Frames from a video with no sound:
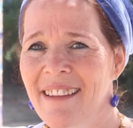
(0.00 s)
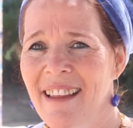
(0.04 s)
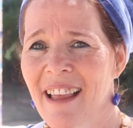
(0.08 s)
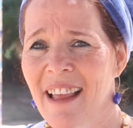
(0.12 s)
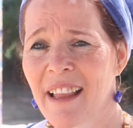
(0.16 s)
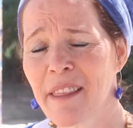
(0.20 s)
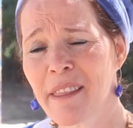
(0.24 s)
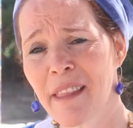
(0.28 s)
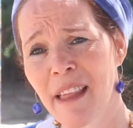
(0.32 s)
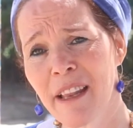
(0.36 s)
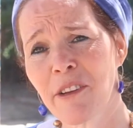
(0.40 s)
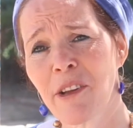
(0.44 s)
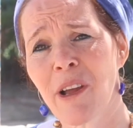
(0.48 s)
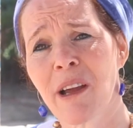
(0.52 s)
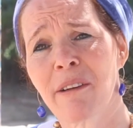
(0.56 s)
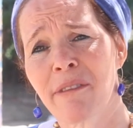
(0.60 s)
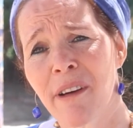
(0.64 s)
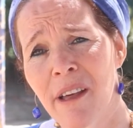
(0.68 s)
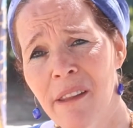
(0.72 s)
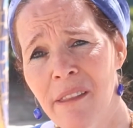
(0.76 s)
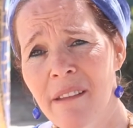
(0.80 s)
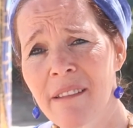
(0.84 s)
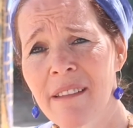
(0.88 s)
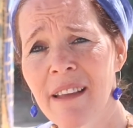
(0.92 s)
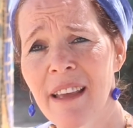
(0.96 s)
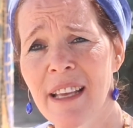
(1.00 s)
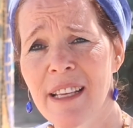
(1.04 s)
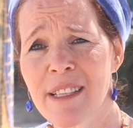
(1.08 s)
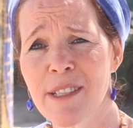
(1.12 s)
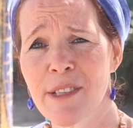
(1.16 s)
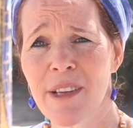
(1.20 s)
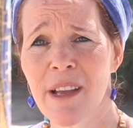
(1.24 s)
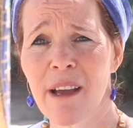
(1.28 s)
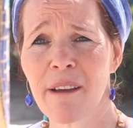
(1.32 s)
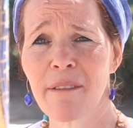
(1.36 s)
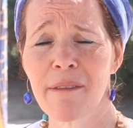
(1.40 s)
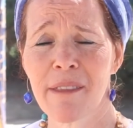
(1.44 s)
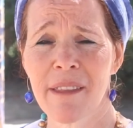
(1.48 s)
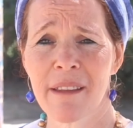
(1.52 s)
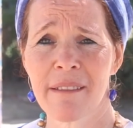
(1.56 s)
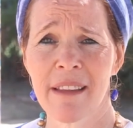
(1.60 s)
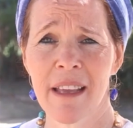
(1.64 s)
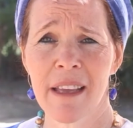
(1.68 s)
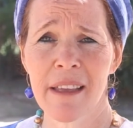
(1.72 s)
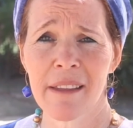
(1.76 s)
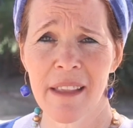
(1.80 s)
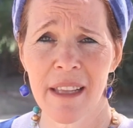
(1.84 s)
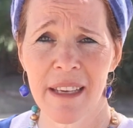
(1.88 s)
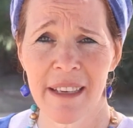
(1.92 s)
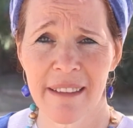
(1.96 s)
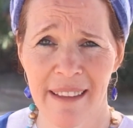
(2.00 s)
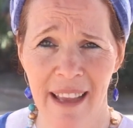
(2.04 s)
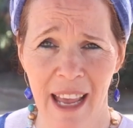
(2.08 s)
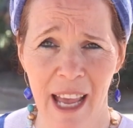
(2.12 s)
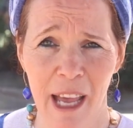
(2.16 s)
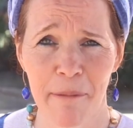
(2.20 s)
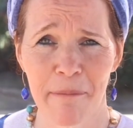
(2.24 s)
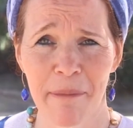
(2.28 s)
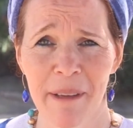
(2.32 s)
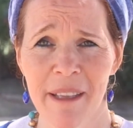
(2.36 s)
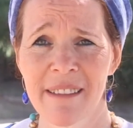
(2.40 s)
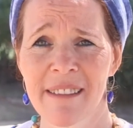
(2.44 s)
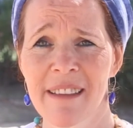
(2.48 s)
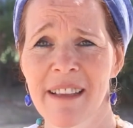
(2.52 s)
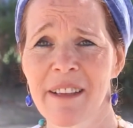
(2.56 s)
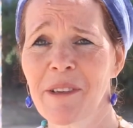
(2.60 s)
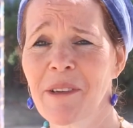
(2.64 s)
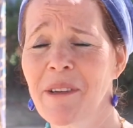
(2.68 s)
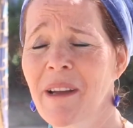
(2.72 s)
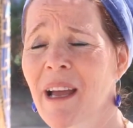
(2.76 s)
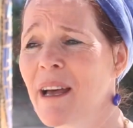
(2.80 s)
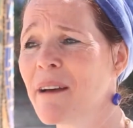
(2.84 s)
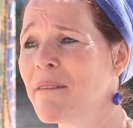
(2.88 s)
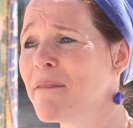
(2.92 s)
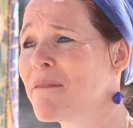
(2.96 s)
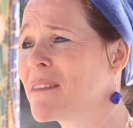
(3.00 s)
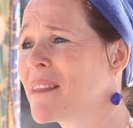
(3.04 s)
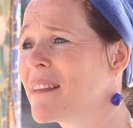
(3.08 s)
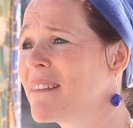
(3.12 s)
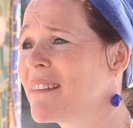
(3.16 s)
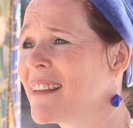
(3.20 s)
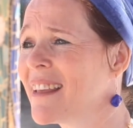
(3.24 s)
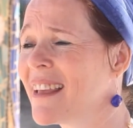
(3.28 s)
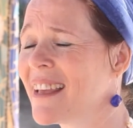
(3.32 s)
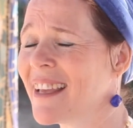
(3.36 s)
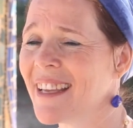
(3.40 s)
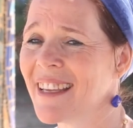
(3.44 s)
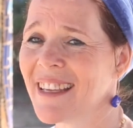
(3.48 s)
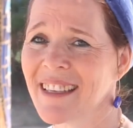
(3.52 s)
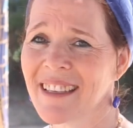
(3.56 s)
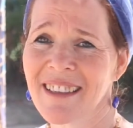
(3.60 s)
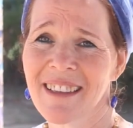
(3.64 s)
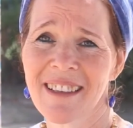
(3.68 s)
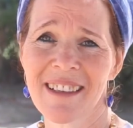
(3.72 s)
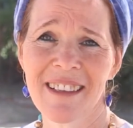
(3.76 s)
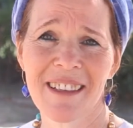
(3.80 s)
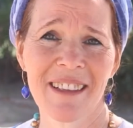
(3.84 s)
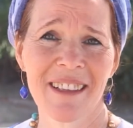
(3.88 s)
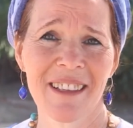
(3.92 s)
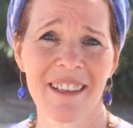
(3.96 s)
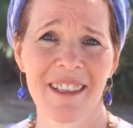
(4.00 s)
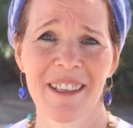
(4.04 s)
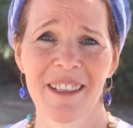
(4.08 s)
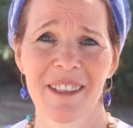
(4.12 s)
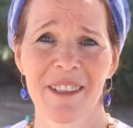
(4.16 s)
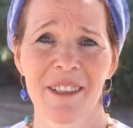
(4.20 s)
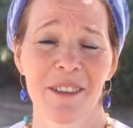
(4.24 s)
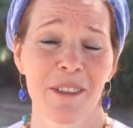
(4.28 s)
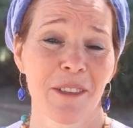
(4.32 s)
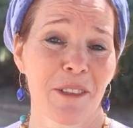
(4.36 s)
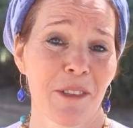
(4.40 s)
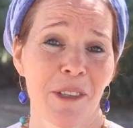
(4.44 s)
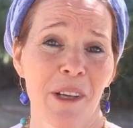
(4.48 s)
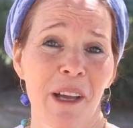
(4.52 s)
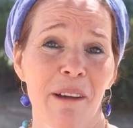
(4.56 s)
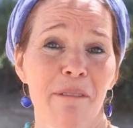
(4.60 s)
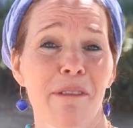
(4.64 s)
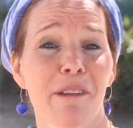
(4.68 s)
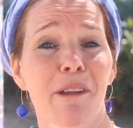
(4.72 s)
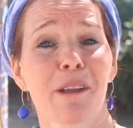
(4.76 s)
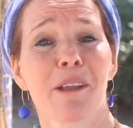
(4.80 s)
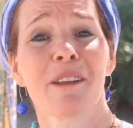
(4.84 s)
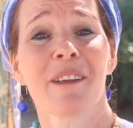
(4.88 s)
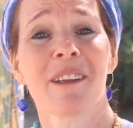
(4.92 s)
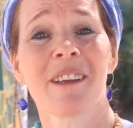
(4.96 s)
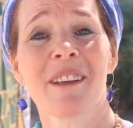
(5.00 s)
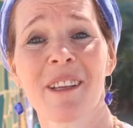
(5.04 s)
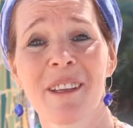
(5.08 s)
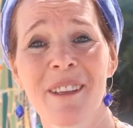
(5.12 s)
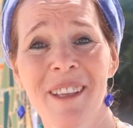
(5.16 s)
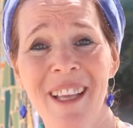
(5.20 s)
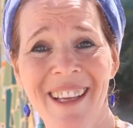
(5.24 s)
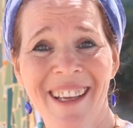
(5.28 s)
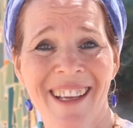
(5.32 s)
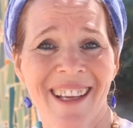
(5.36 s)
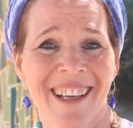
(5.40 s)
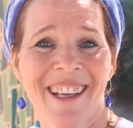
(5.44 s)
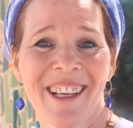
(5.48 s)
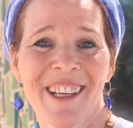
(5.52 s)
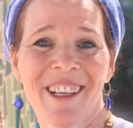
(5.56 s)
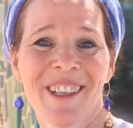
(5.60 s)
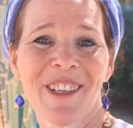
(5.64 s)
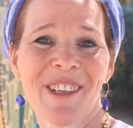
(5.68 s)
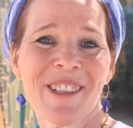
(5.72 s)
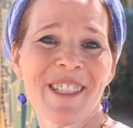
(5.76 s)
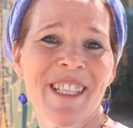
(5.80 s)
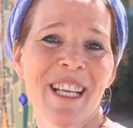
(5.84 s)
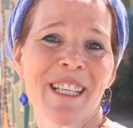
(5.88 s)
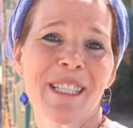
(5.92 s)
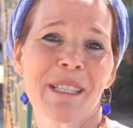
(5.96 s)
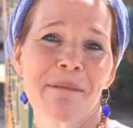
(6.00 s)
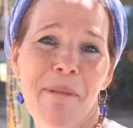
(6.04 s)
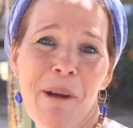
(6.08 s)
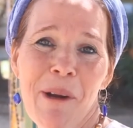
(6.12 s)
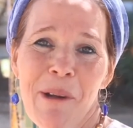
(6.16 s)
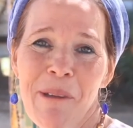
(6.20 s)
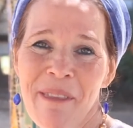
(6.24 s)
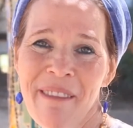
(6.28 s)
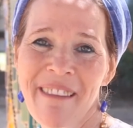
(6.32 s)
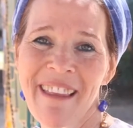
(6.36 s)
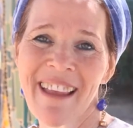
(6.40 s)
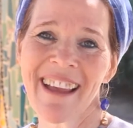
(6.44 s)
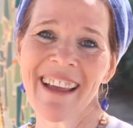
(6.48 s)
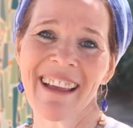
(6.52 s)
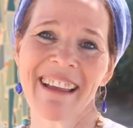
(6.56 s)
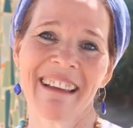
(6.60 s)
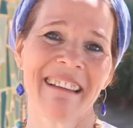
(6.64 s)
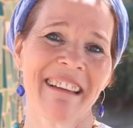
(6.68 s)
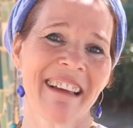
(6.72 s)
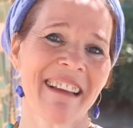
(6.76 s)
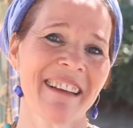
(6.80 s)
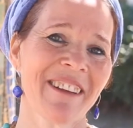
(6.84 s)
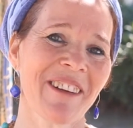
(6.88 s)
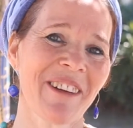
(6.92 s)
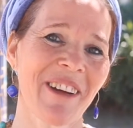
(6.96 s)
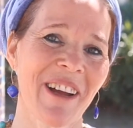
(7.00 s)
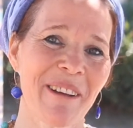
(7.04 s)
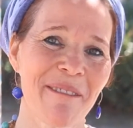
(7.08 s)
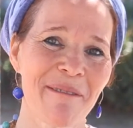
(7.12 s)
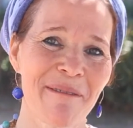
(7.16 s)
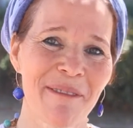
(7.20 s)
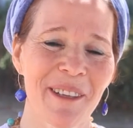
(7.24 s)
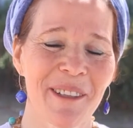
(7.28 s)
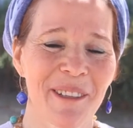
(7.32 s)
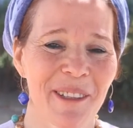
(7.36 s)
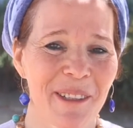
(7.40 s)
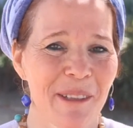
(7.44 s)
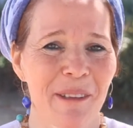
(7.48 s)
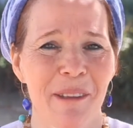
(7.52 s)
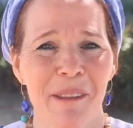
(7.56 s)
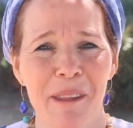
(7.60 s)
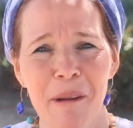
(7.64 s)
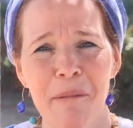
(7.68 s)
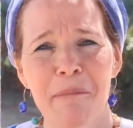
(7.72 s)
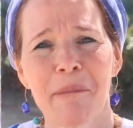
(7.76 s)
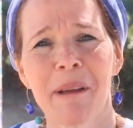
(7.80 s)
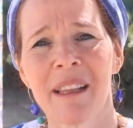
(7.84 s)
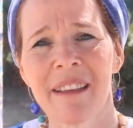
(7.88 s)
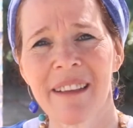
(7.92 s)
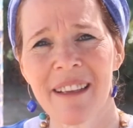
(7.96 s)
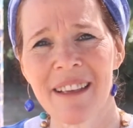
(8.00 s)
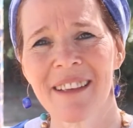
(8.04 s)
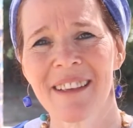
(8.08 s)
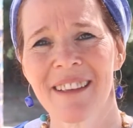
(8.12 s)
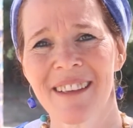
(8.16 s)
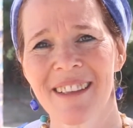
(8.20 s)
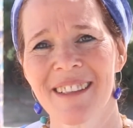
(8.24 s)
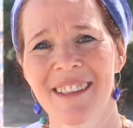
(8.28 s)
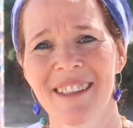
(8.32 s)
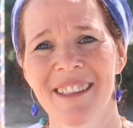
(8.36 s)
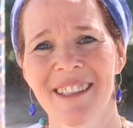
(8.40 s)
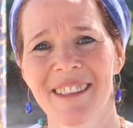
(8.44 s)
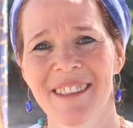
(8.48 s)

And then you have other days. You have the day that it happened, and you have the day you have your son's birthday, and you have there are a million.